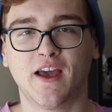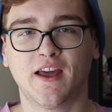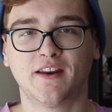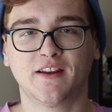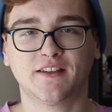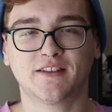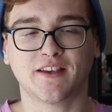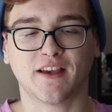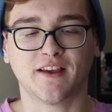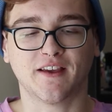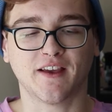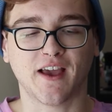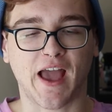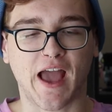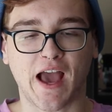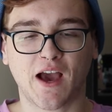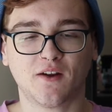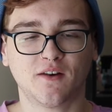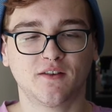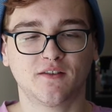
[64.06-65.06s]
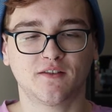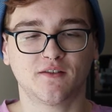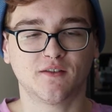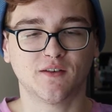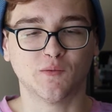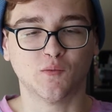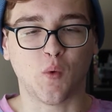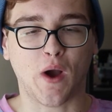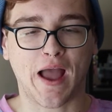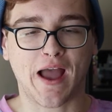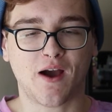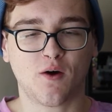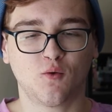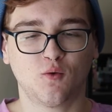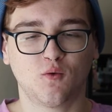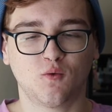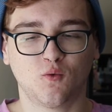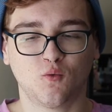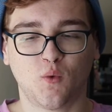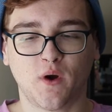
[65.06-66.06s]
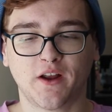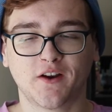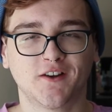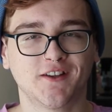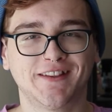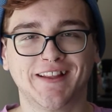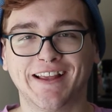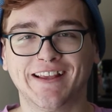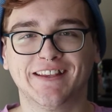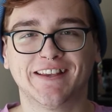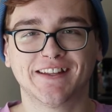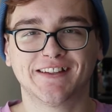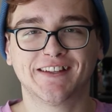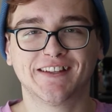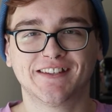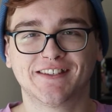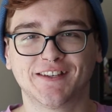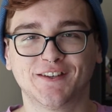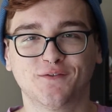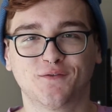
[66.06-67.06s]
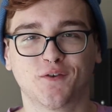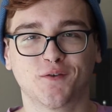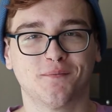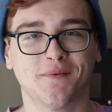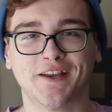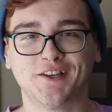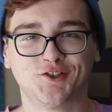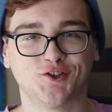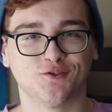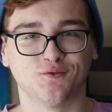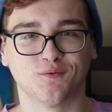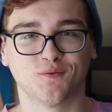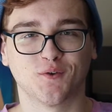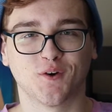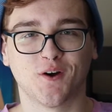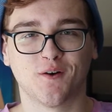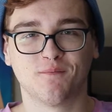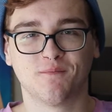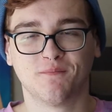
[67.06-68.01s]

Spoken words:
and it's like, where did they get this information from?